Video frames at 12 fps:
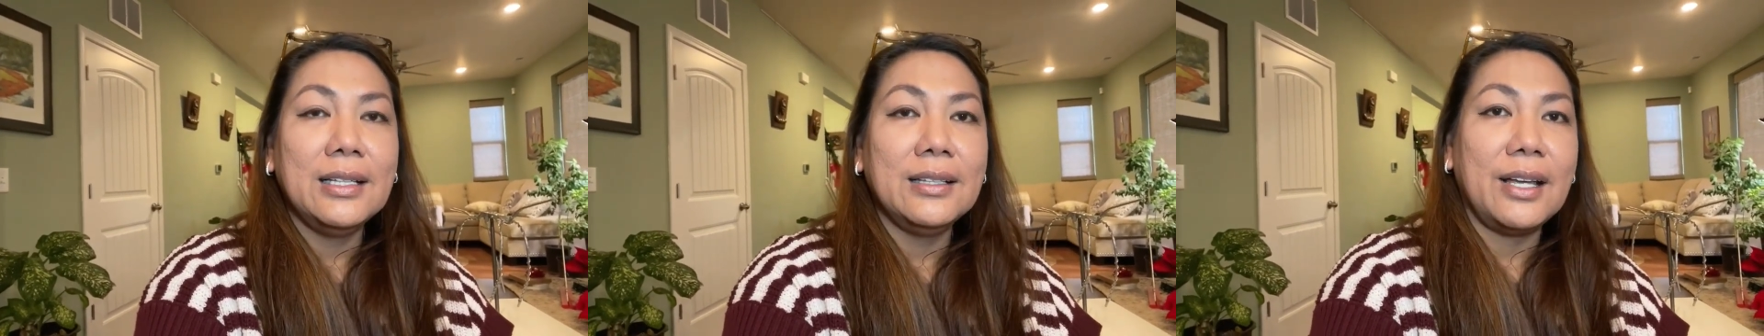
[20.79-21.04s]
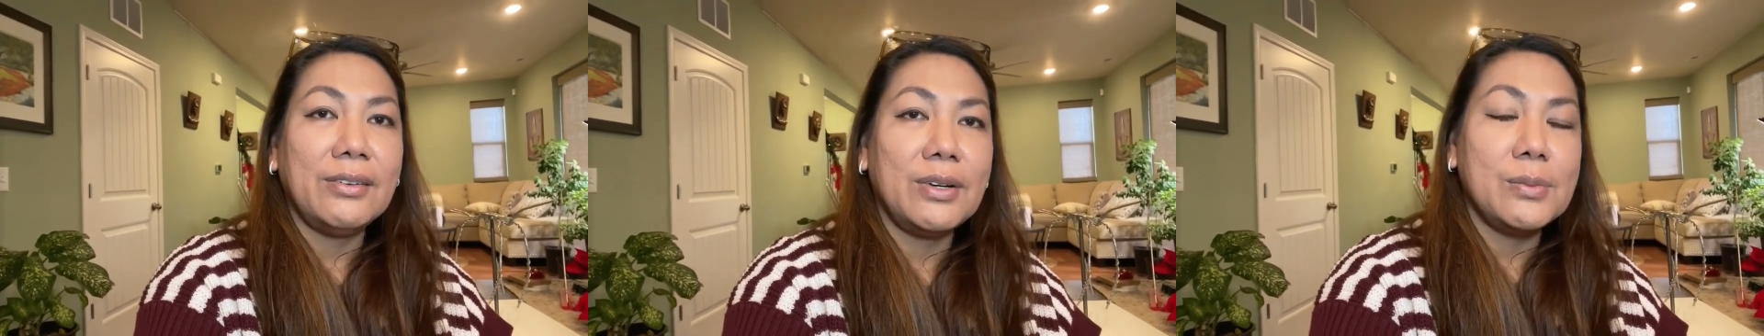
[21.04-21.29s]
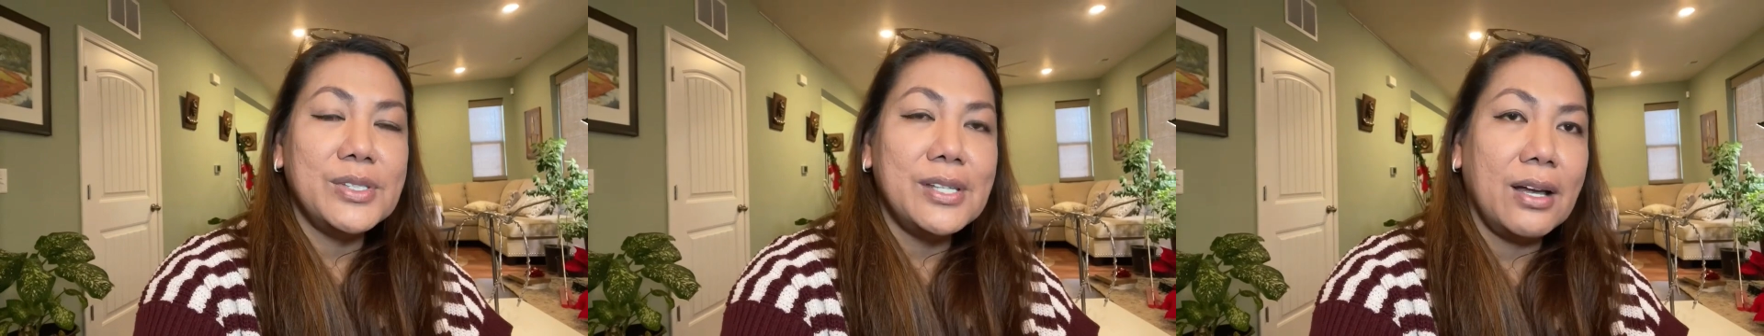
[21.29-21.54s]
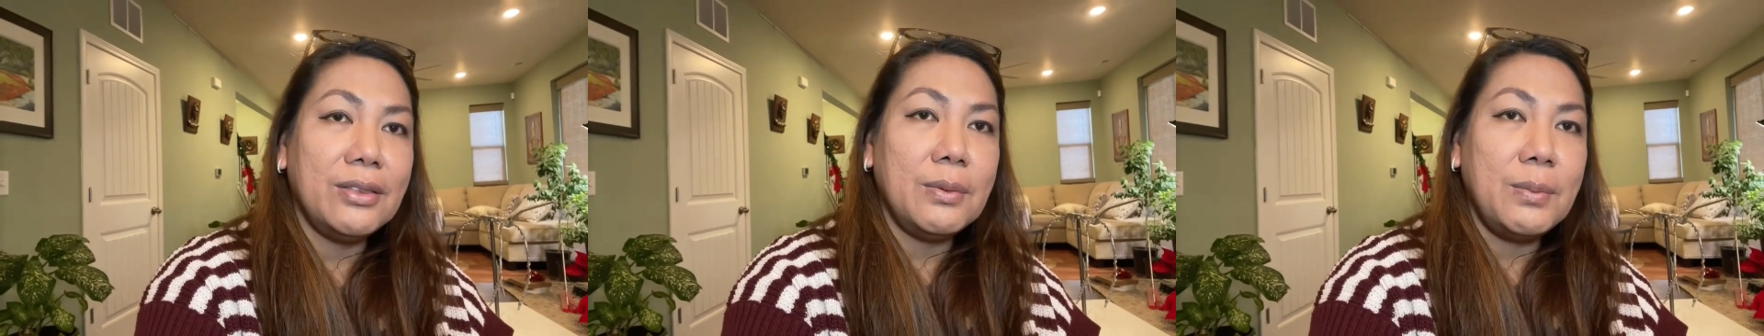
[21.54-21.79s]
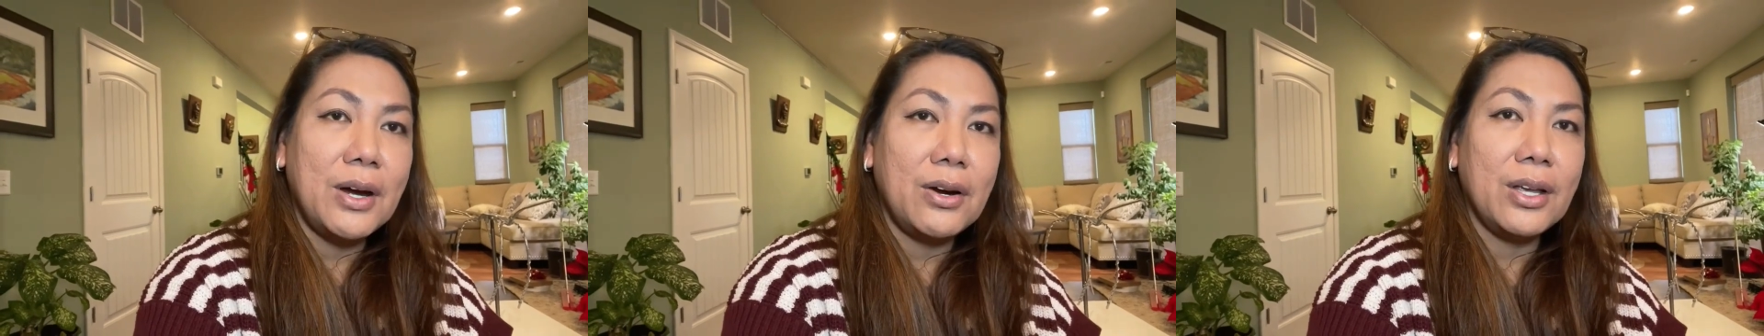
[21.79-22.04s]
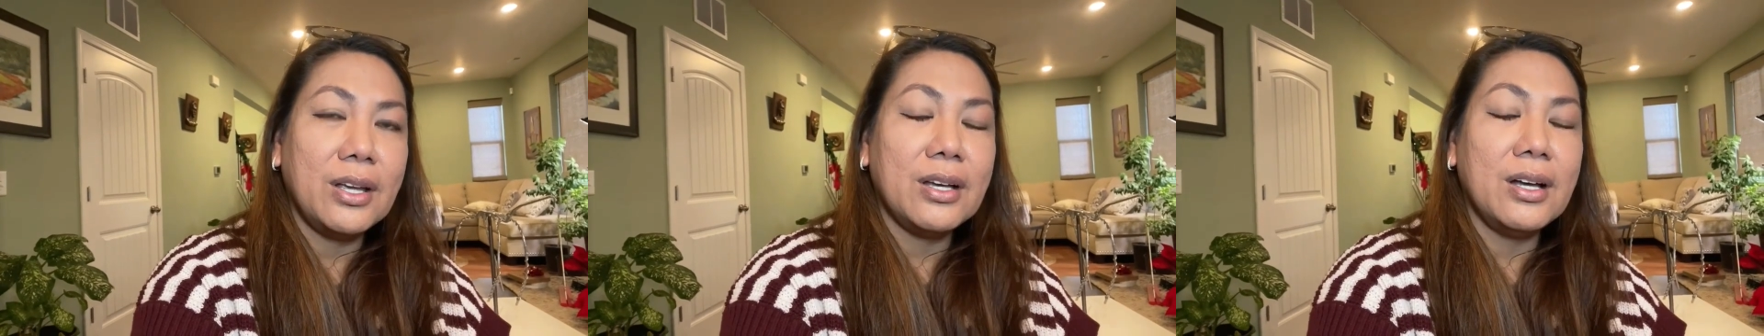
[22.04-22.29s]
like from South
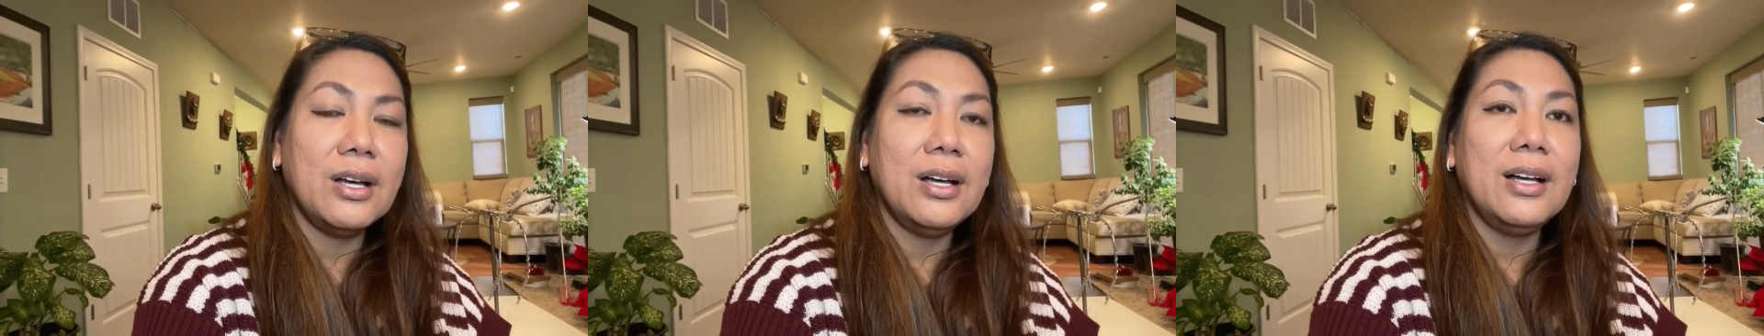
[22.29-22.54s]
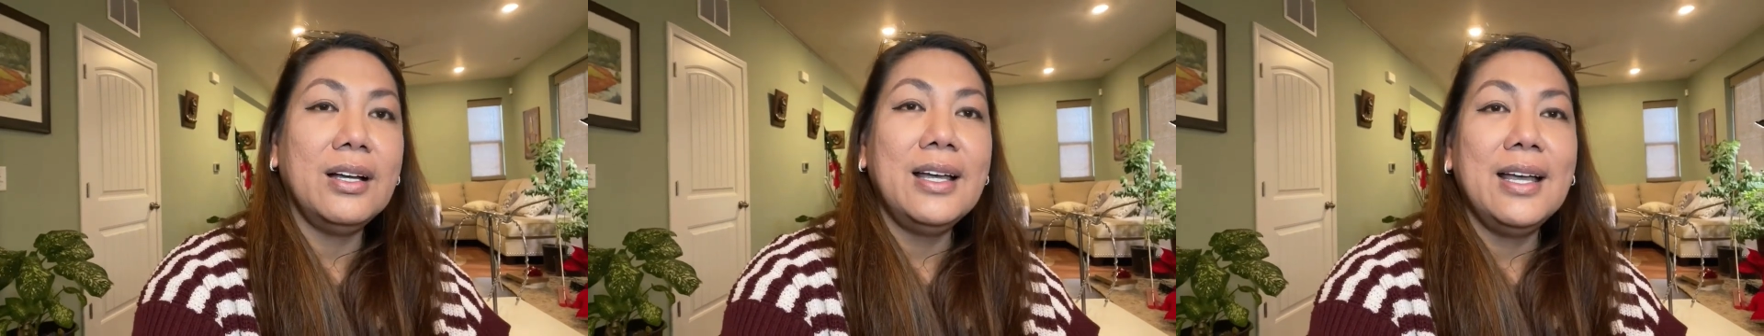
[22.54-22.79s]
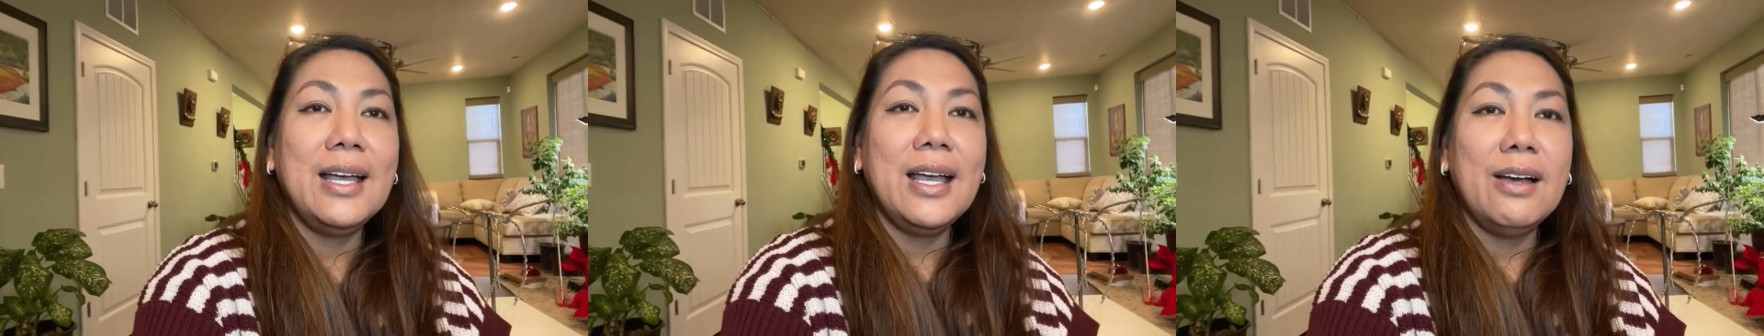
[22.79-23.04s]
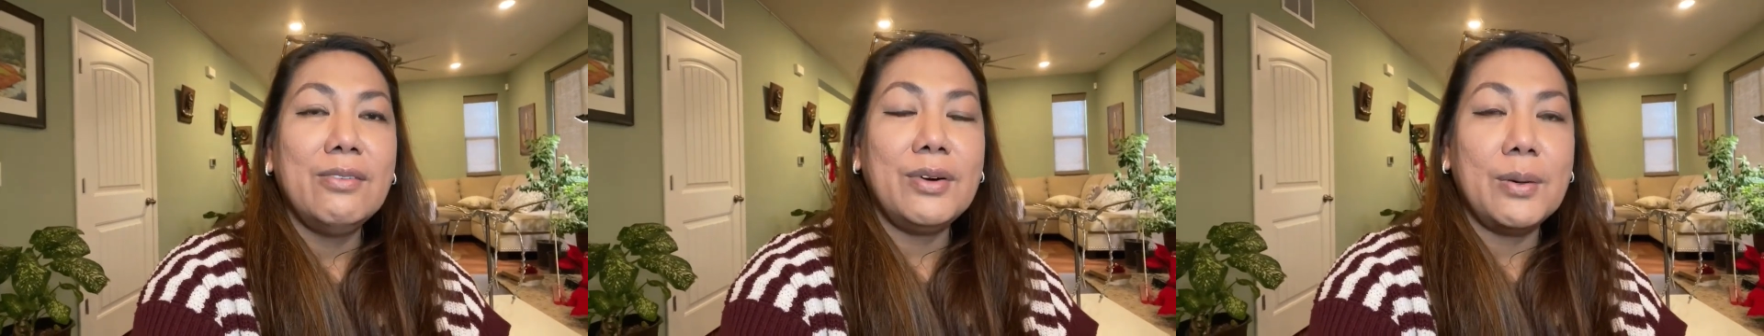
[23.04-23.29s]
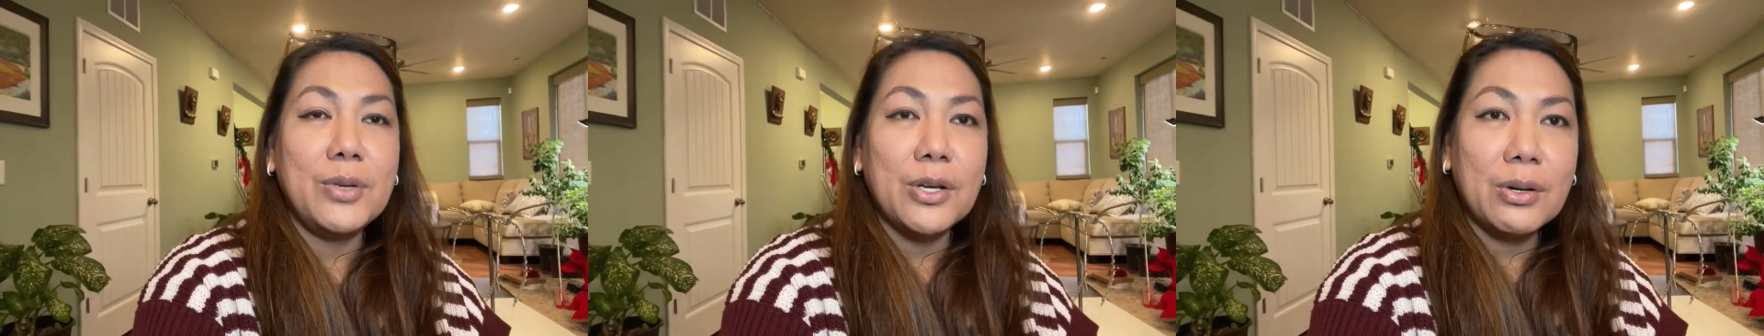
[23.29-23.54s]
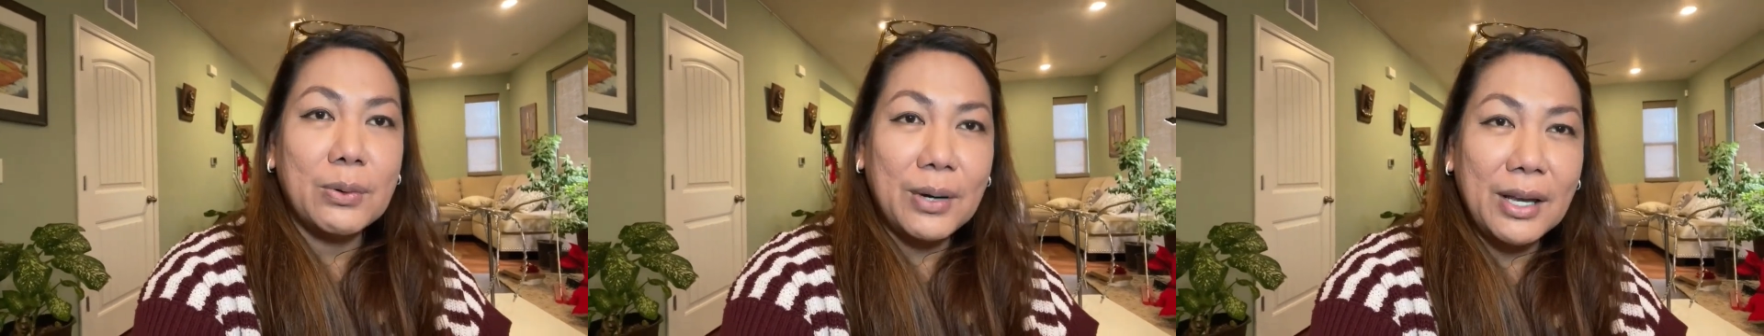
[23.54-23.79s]
America, from
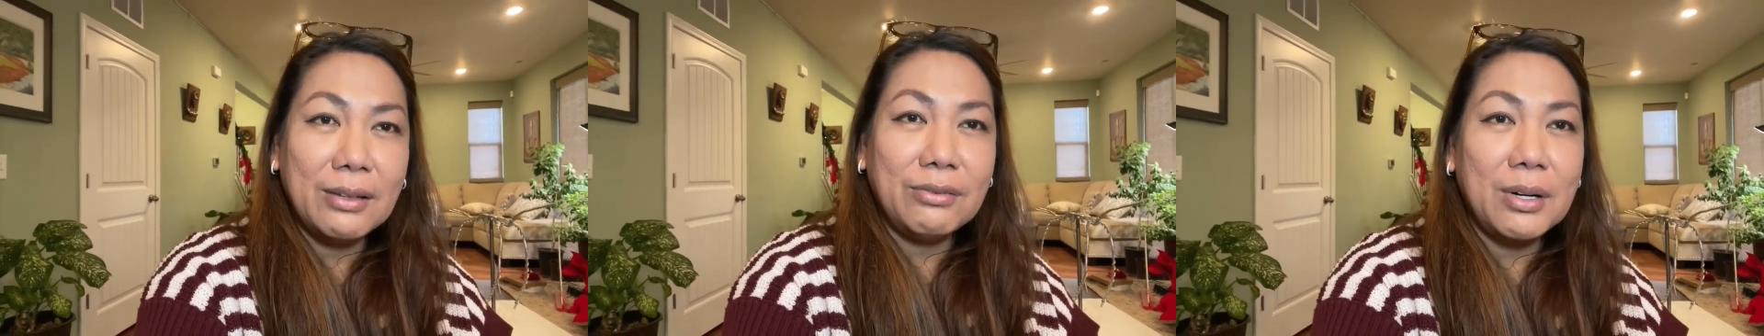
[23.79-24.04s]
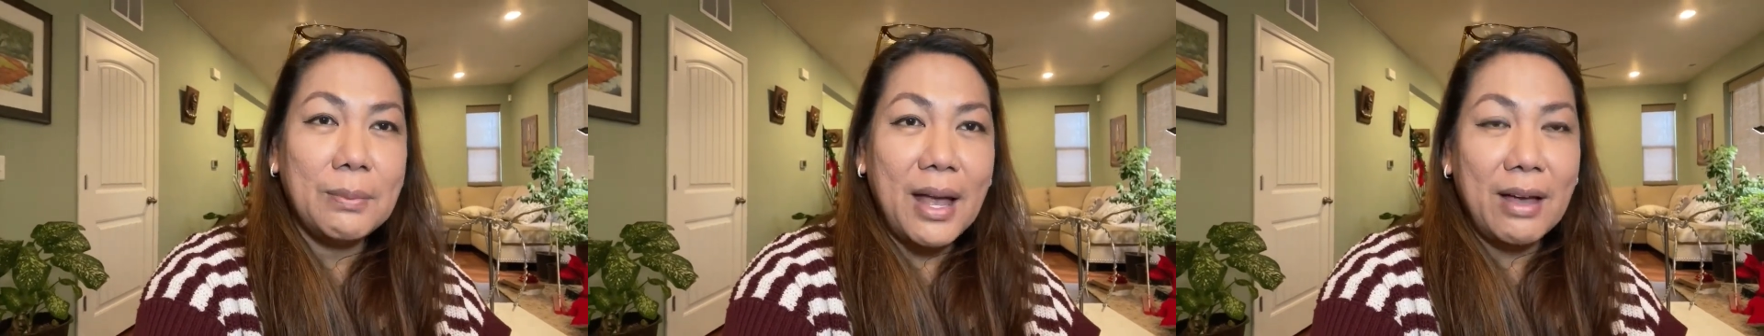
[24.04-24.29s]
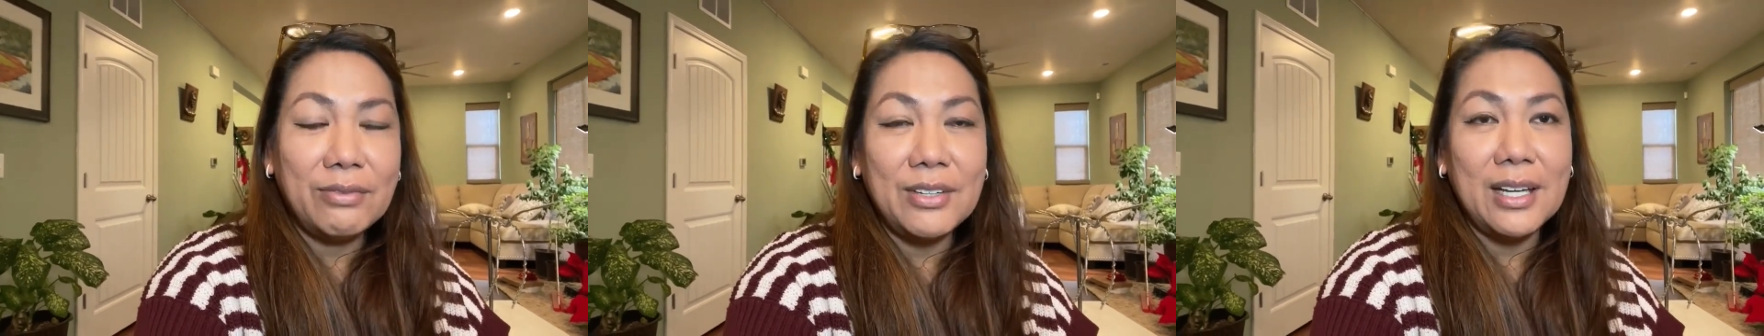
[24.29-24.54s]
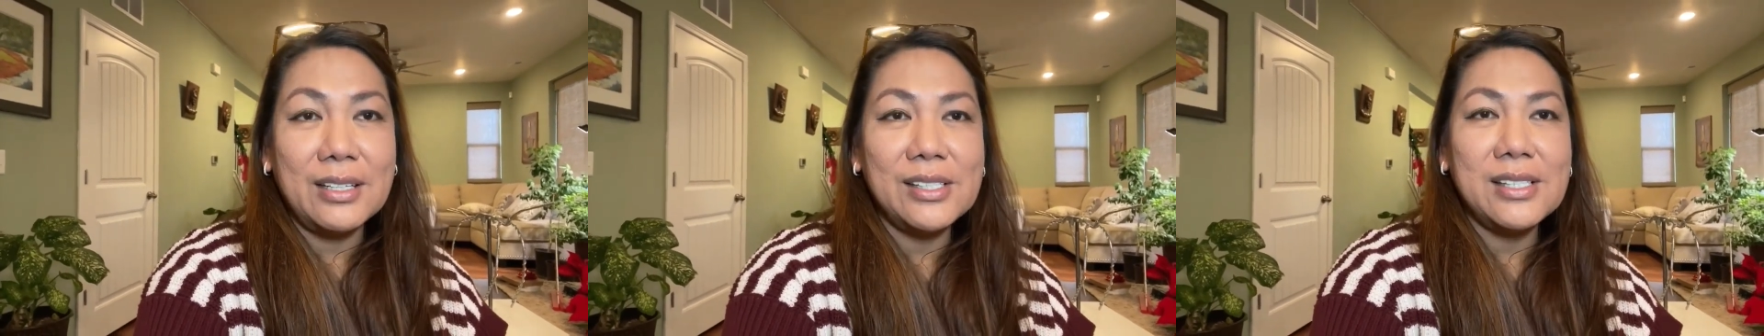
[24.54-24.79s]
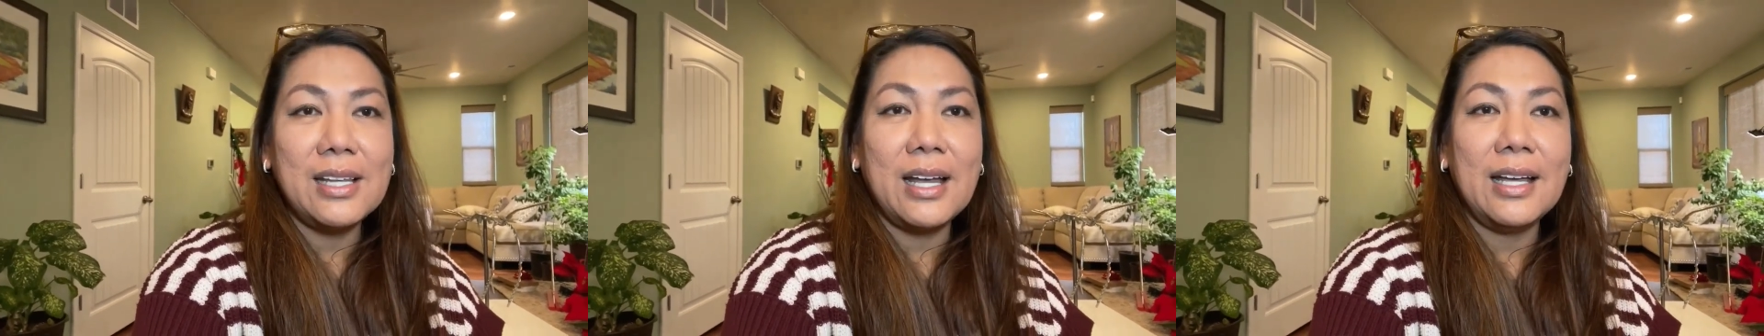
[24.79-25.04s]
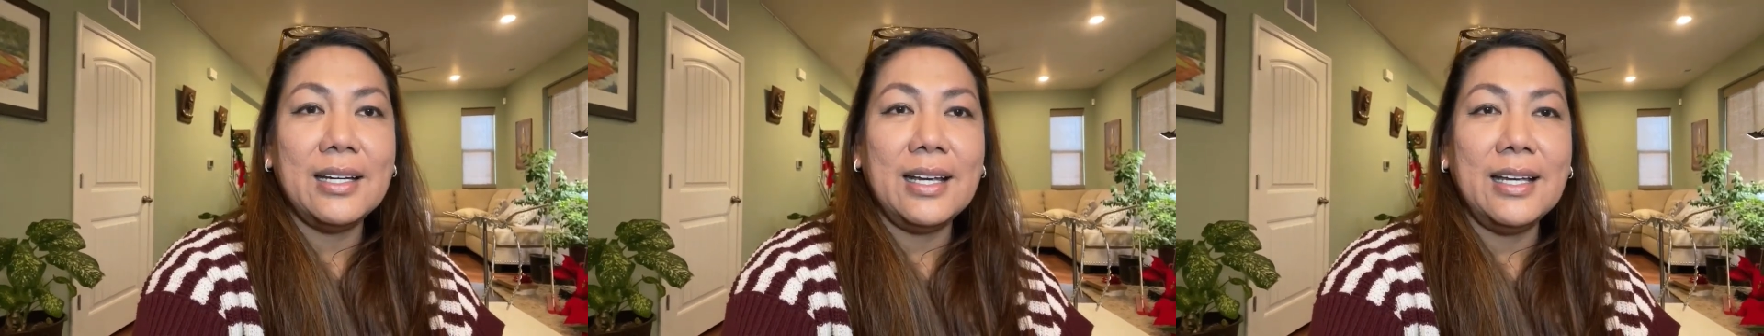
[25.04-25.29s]
Ukraine, from Afghanistan.